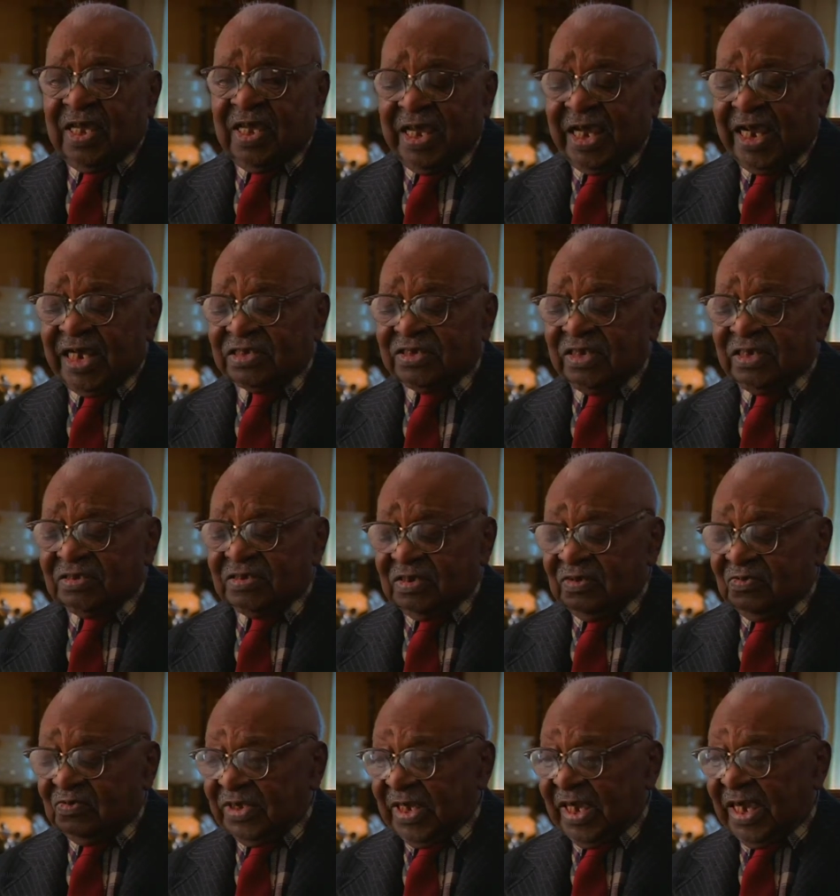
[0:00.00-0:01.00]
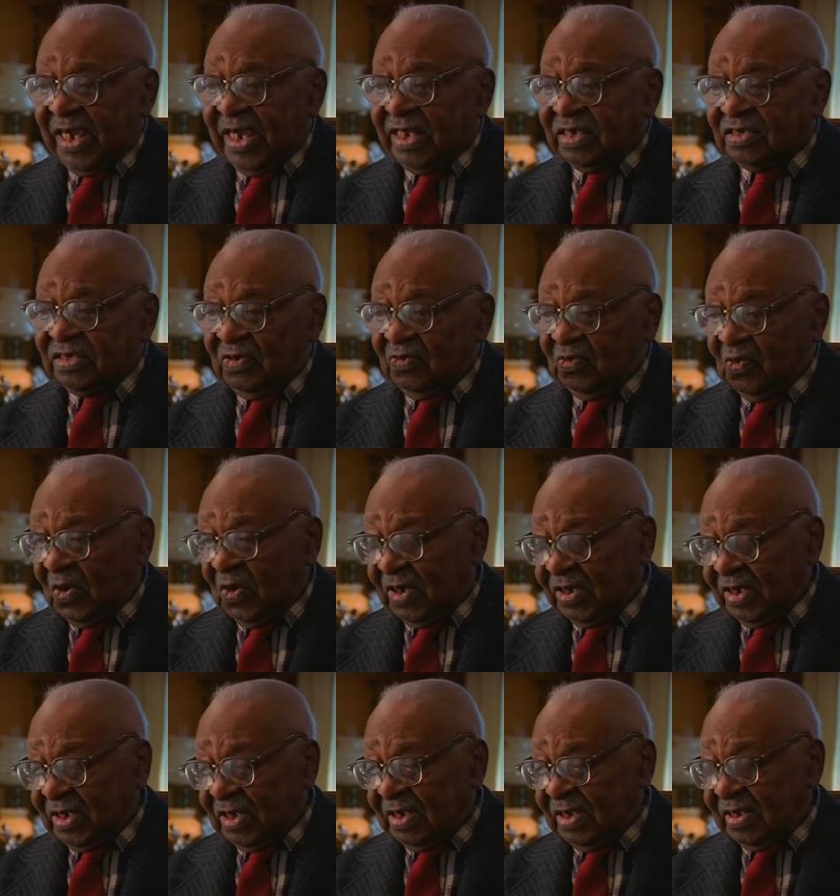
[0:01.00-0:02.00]
assets and gas and
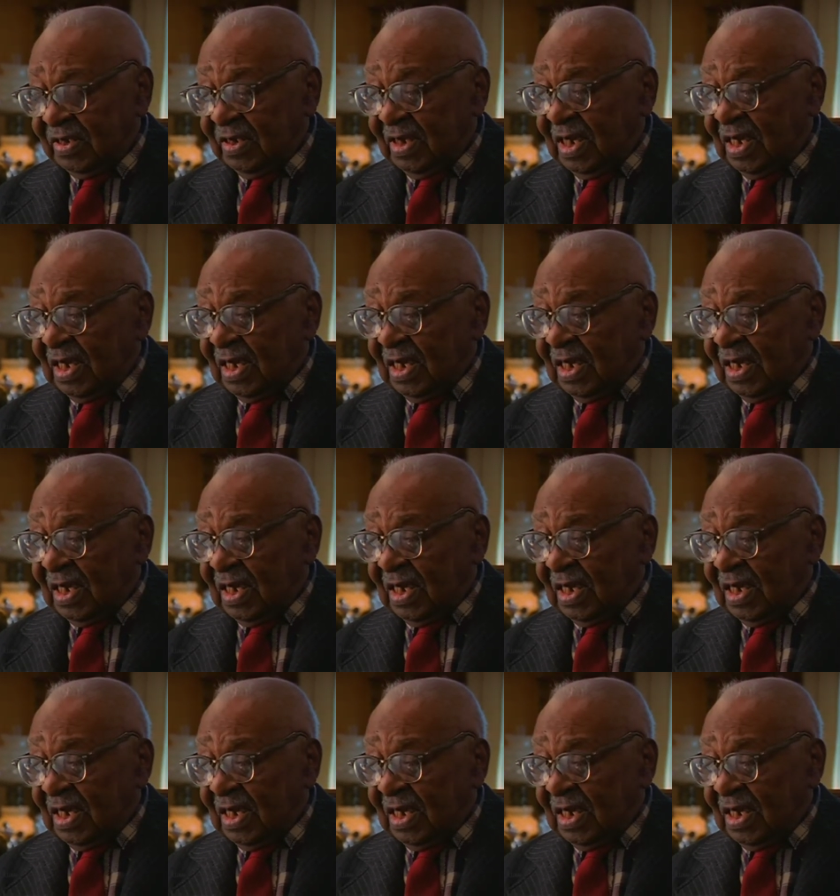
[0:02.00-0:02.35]
water and